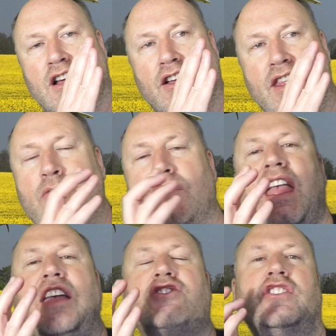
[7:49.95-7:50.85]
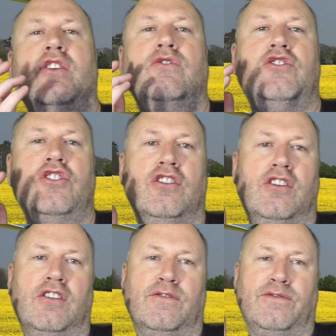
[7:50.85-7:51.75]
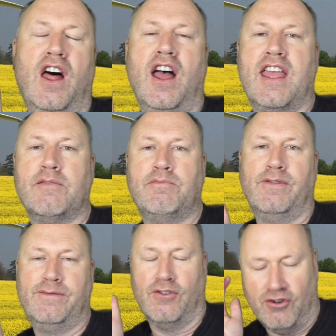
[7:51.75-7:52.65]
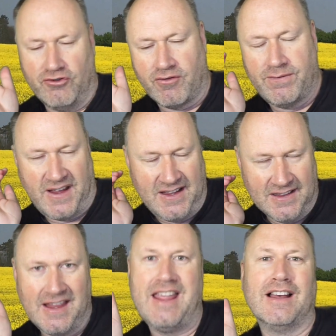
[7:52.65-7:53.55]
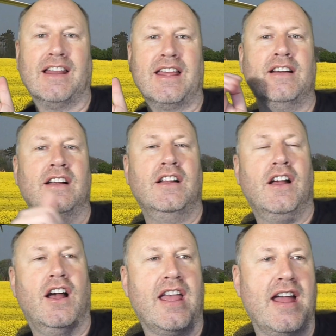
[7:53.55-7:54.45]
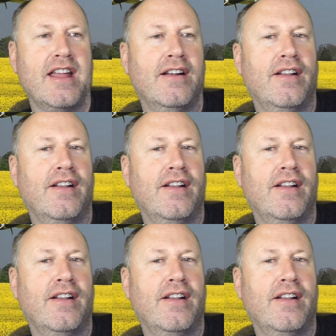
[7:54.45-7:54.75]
And that will get you your flying above 400 feet legally, okay?